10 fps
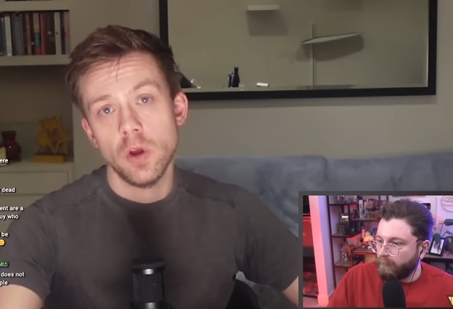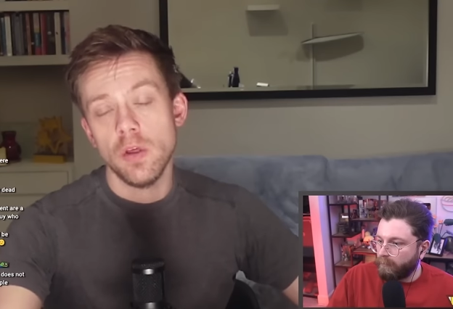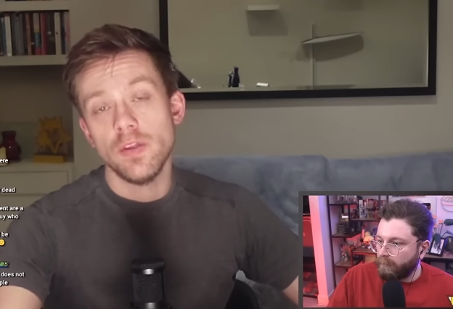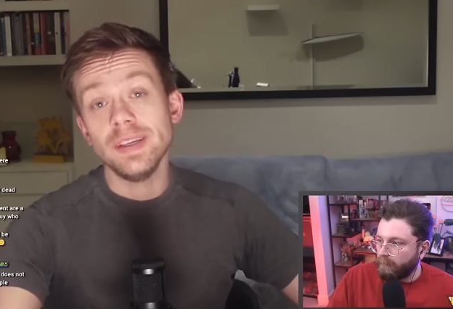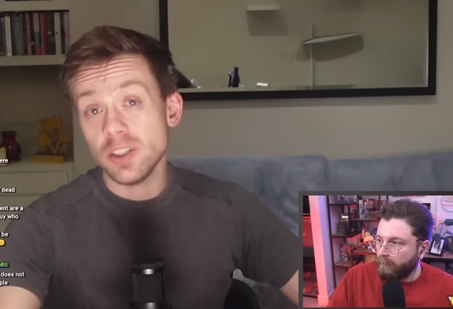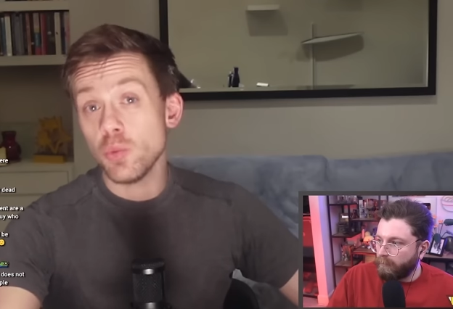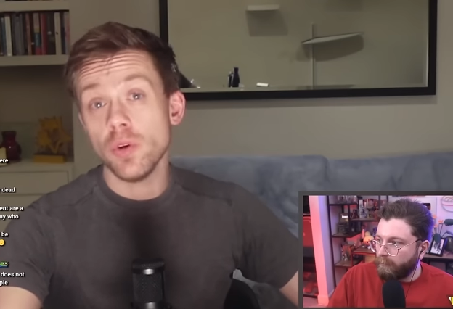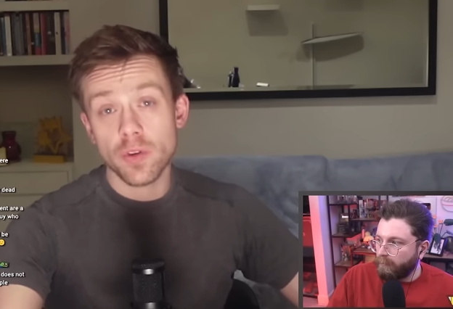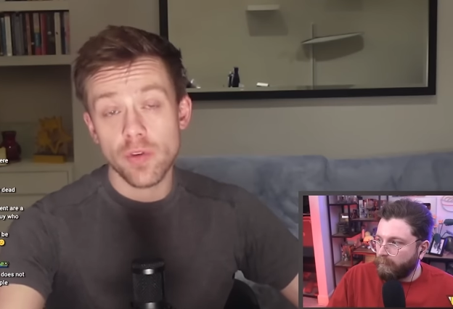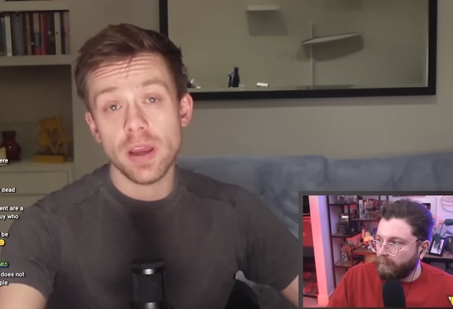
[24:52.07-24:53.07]
Speaker 1: This is
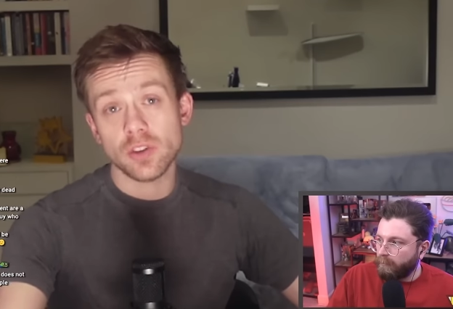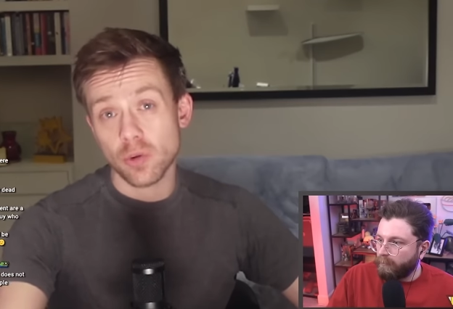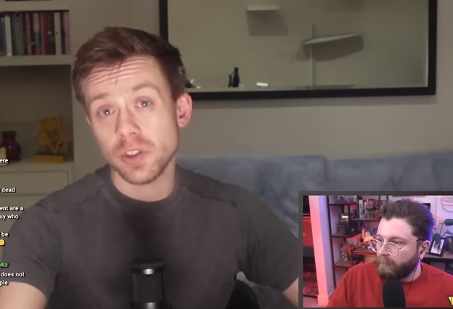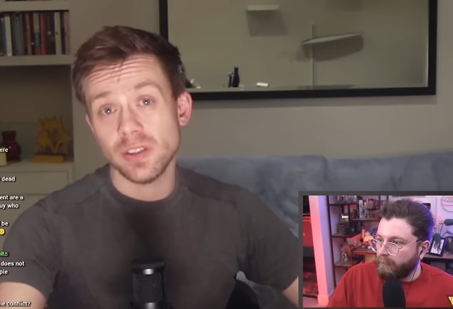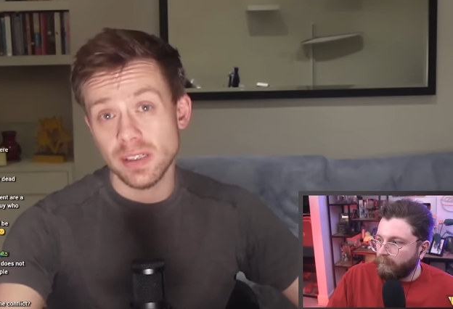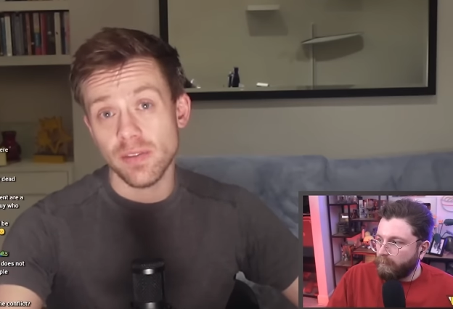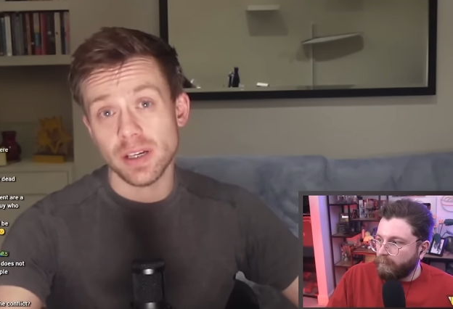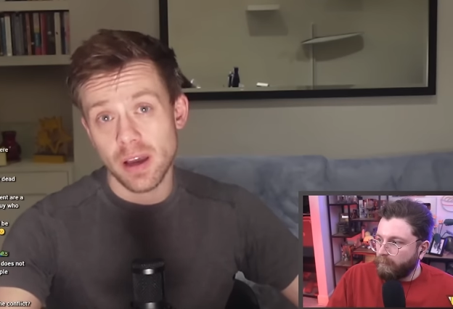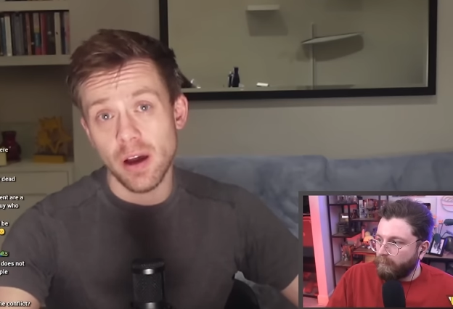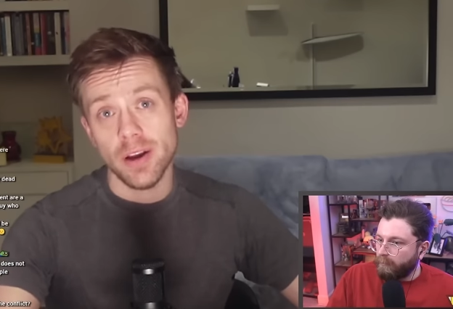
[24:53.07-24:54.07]
one of the great atrocities of
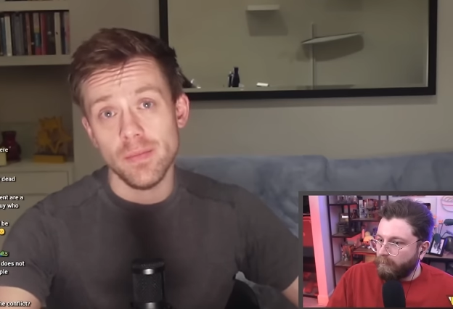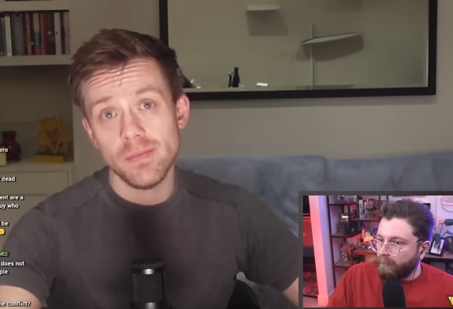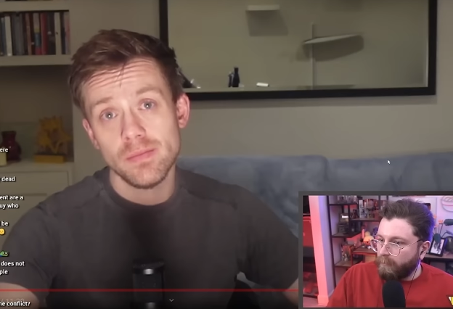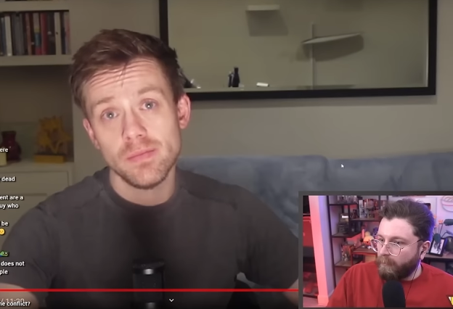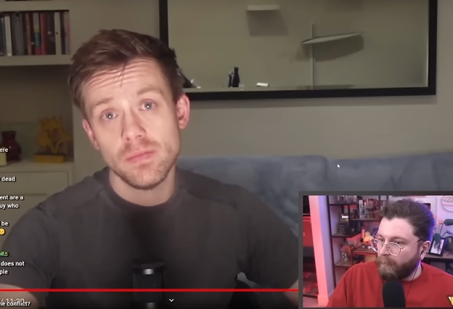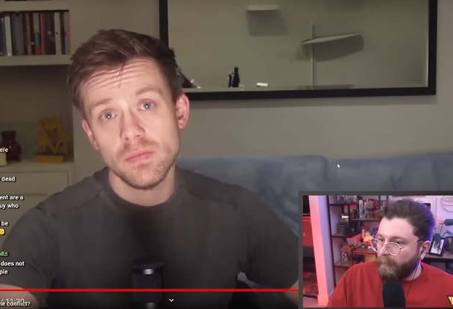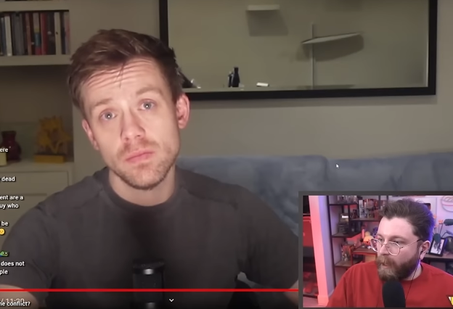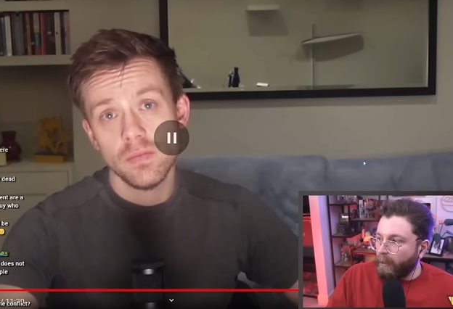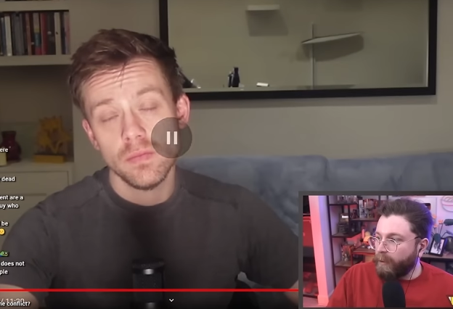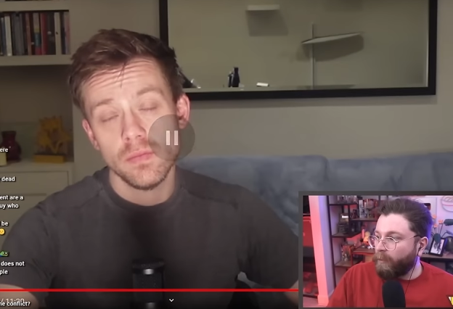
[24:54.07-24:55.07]
our time.
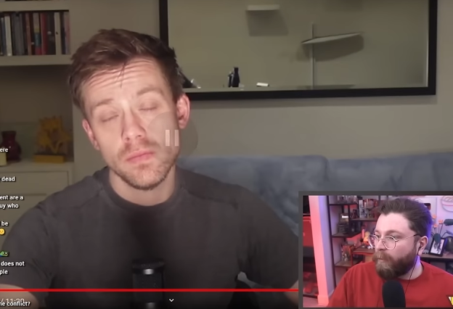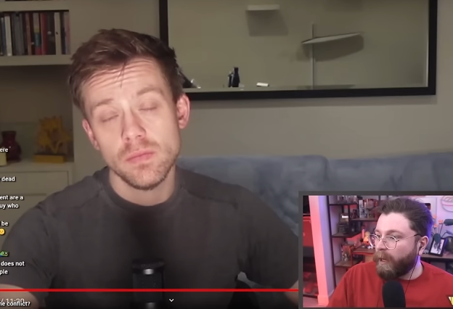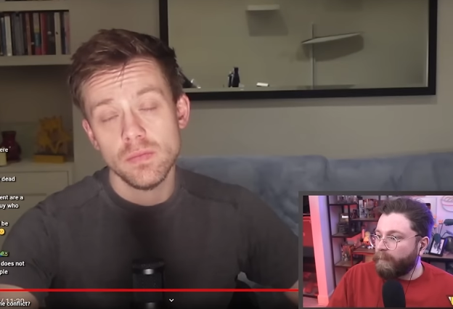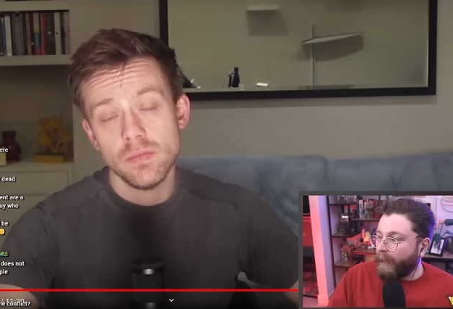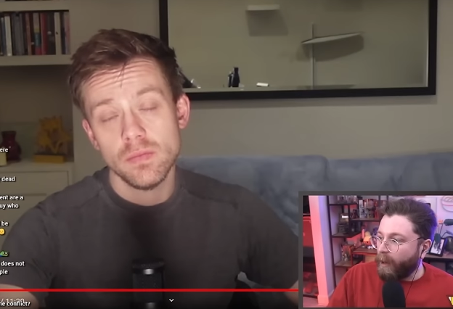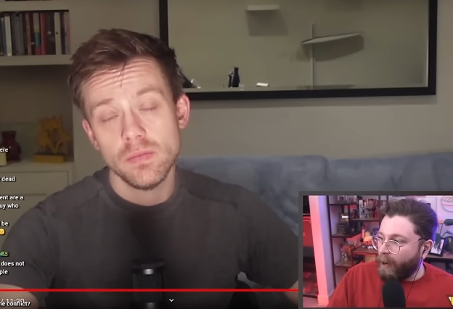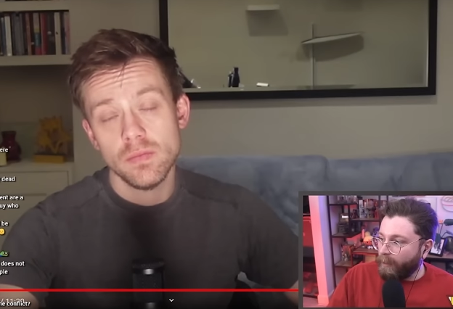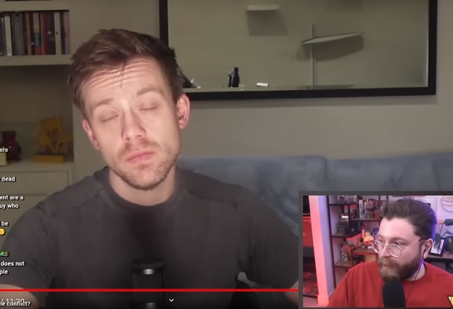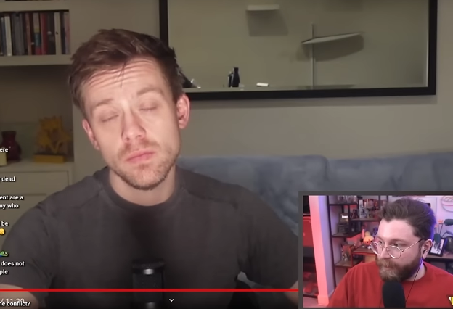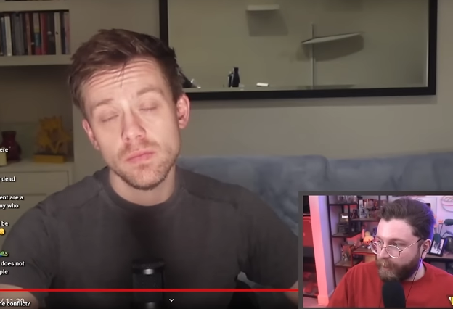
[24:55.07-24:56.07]
Speaker 2: Oh, don't worry. By
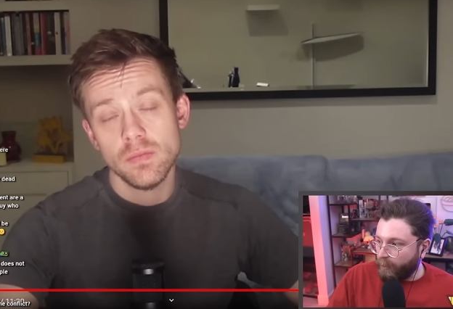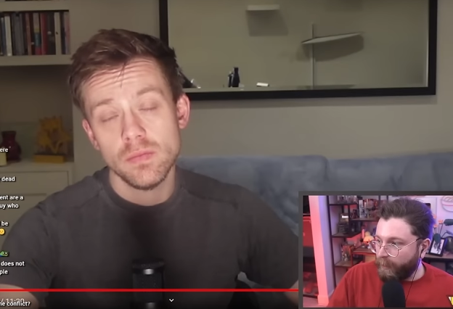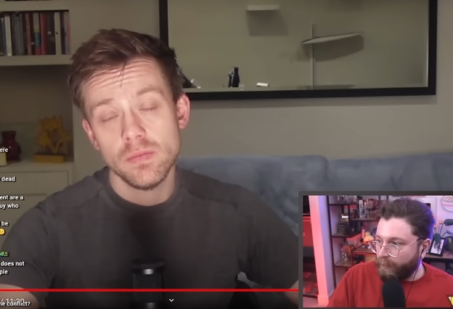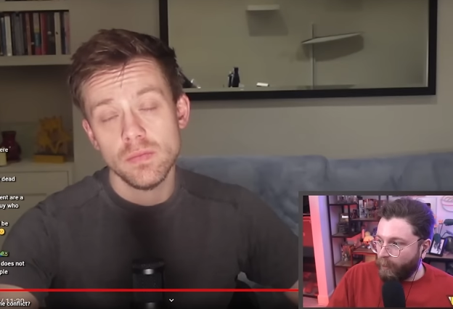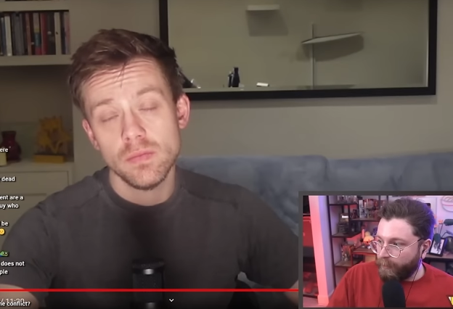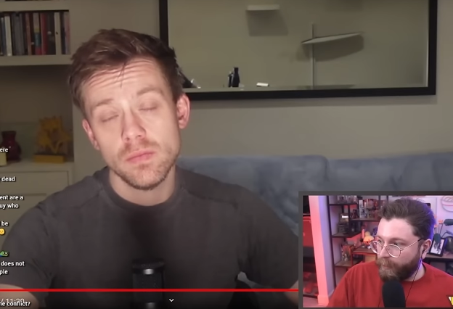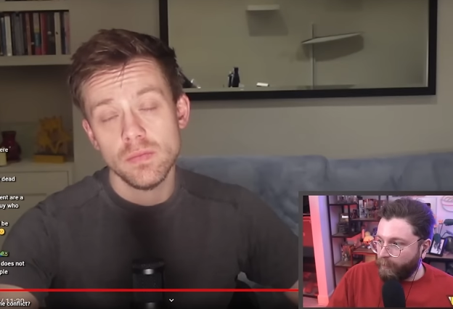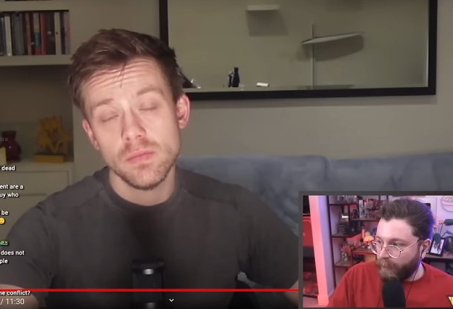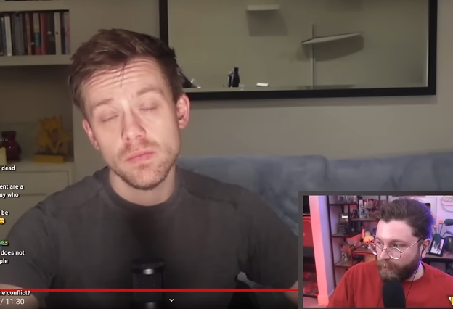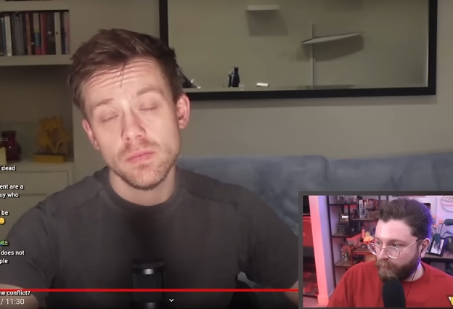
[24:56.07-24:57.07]
August, it'll be more than
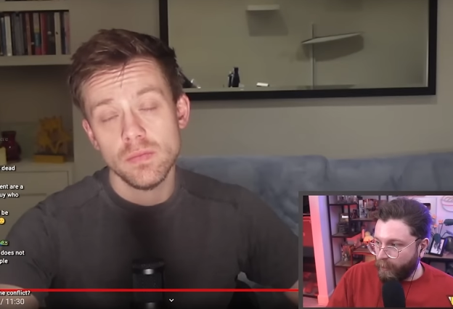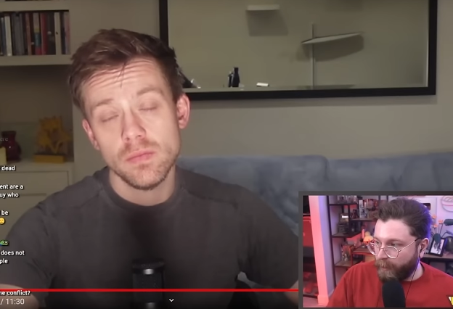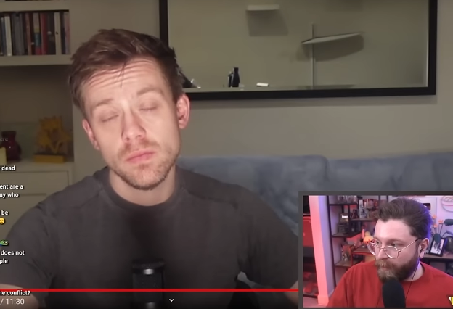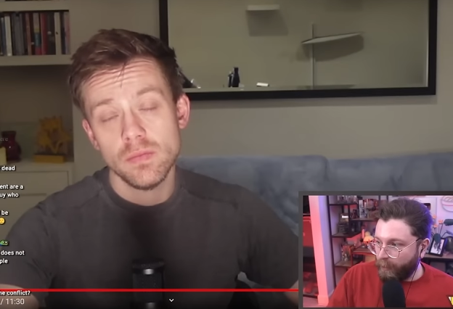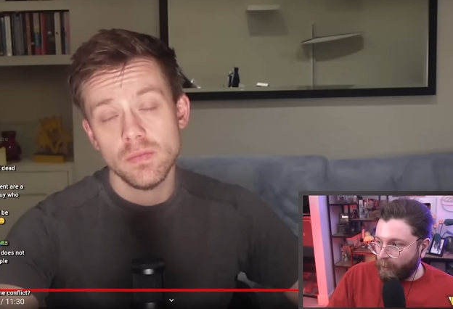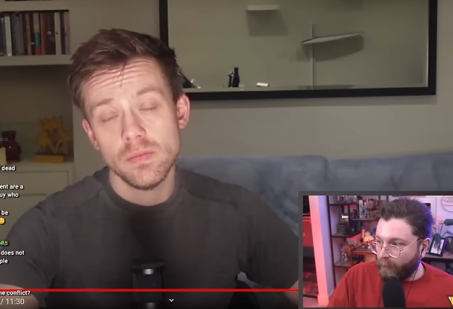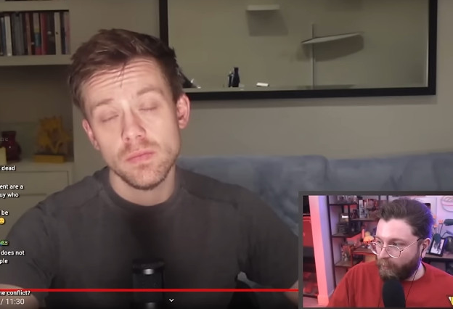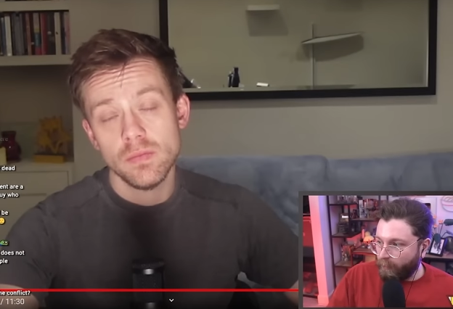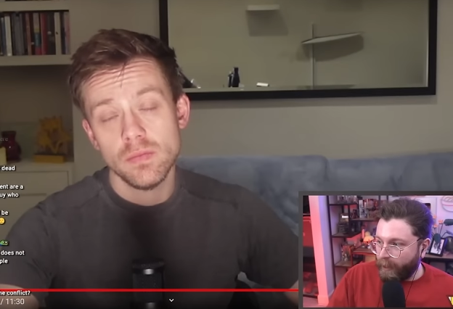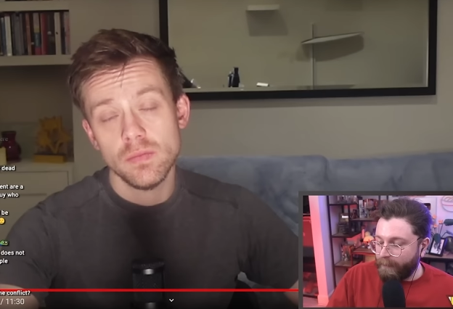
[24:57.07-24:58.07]
1 in 20 at the
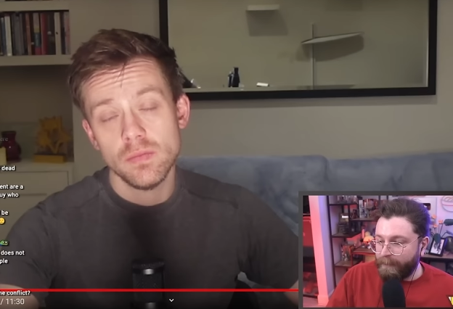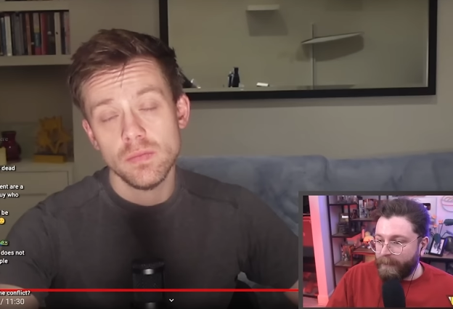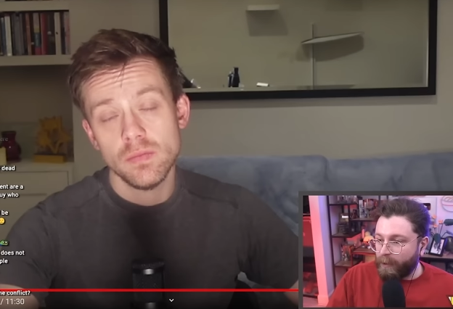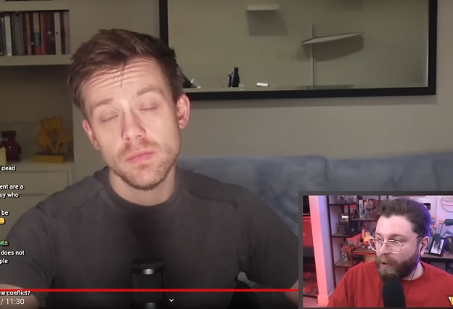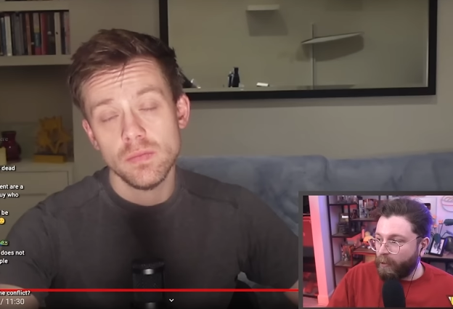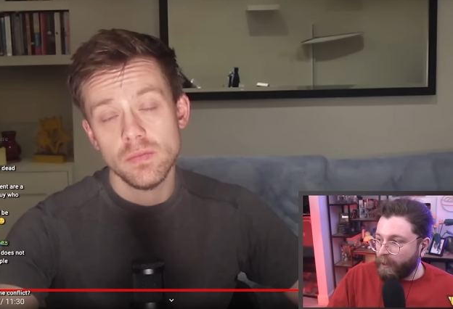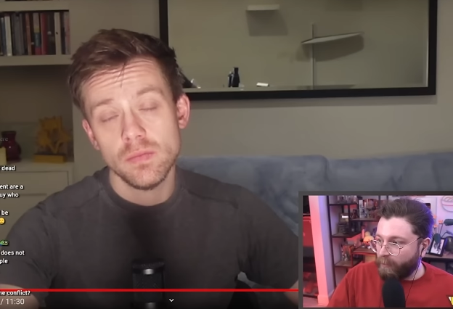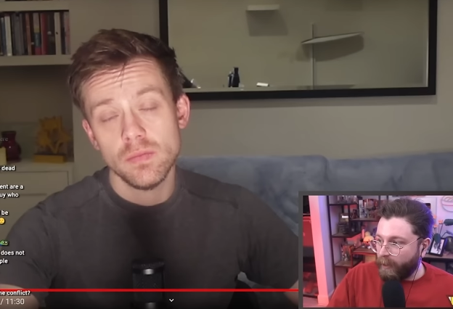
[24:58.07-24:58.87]
current rate. The current